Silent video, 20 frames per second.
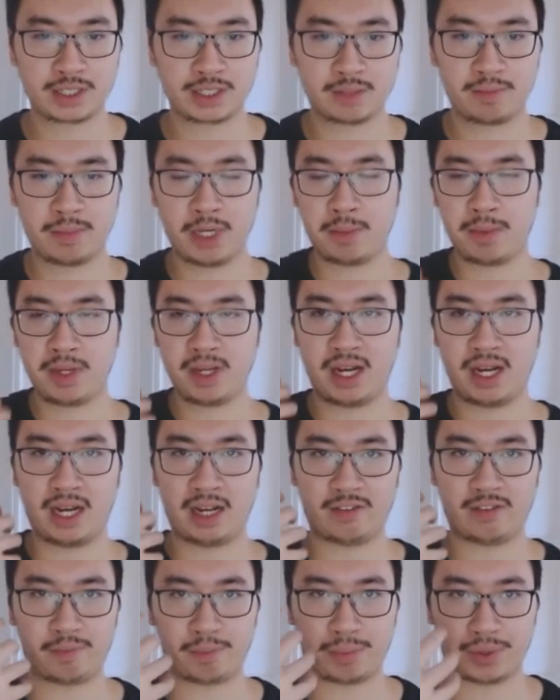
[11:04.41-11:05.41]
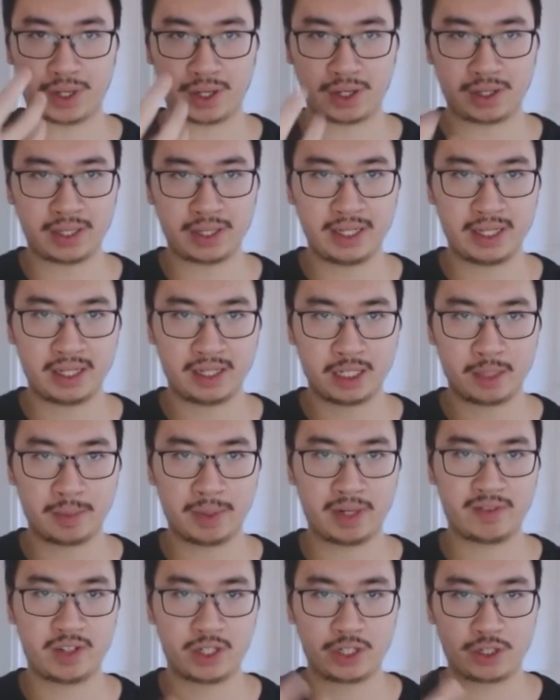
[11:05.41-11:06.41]
Maybe you have partly a little bit
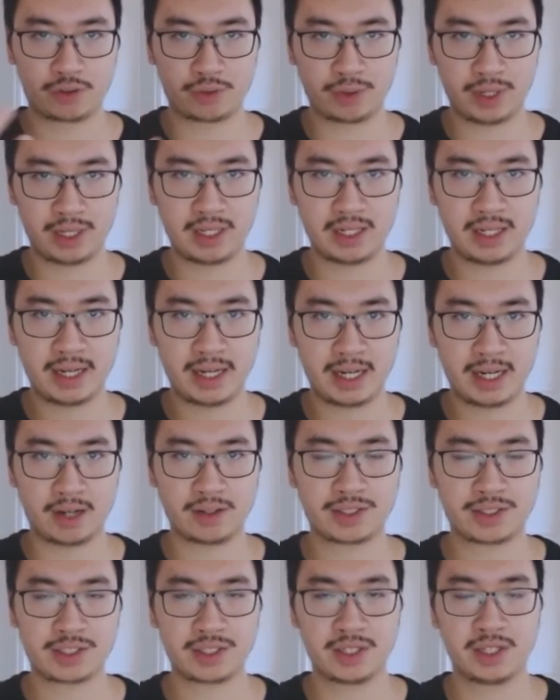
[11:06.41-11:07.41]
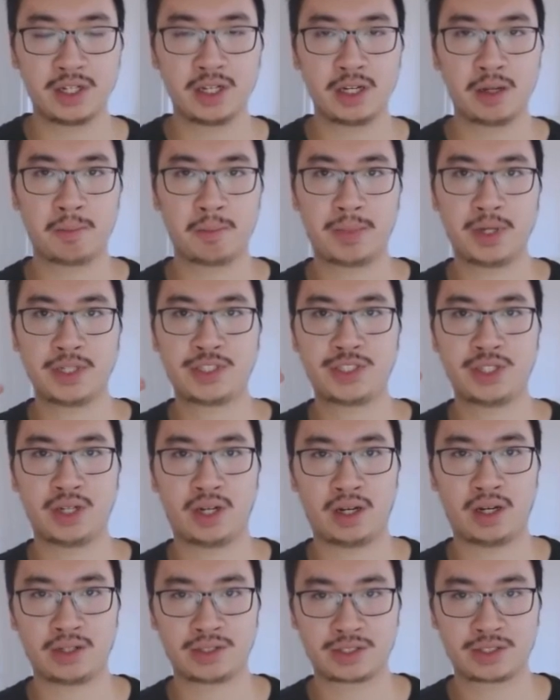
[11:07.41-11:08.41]
of a grid layout, but you
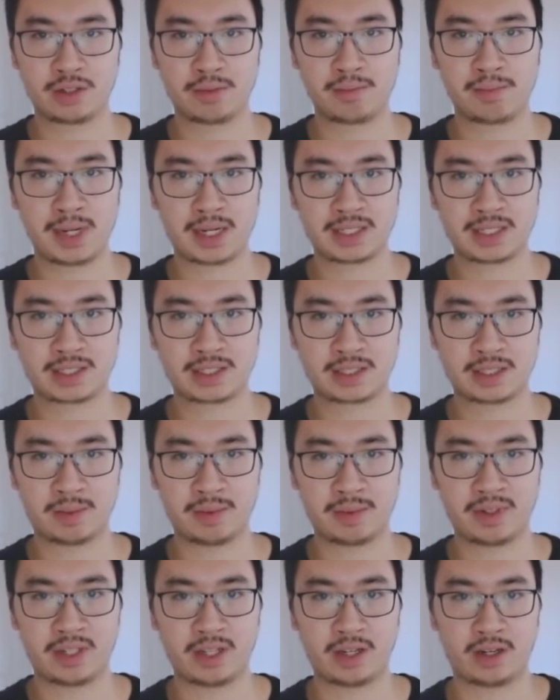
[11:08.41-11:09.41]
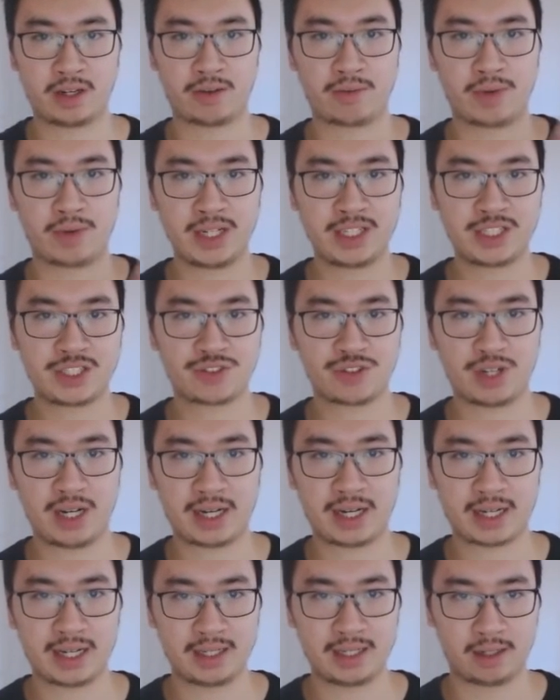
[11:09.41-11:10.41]
also mix some of the
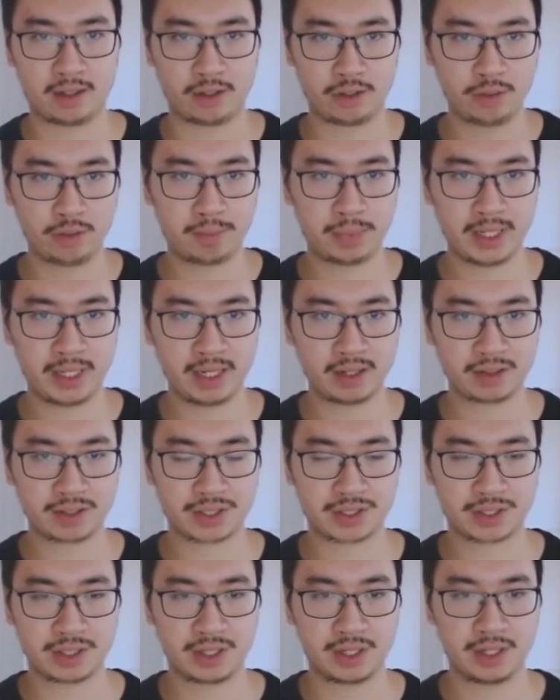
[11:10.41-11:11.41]
racetrack and the loop layouts.